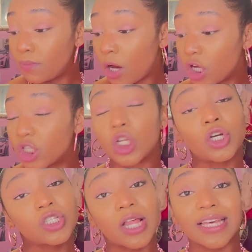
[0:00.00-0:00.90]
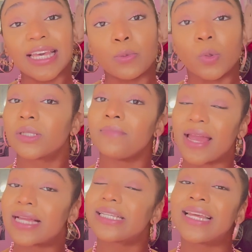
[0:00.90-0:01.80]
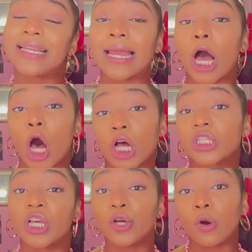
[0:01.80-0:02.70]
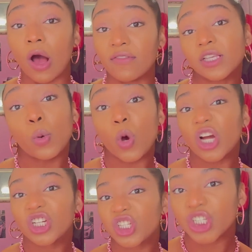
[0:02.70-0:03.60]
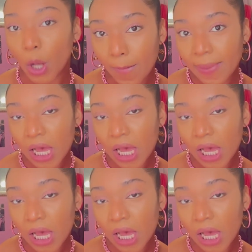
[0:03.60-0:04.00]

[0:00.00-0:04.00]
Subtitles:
part looks like it was made in an arts and crafts workshop.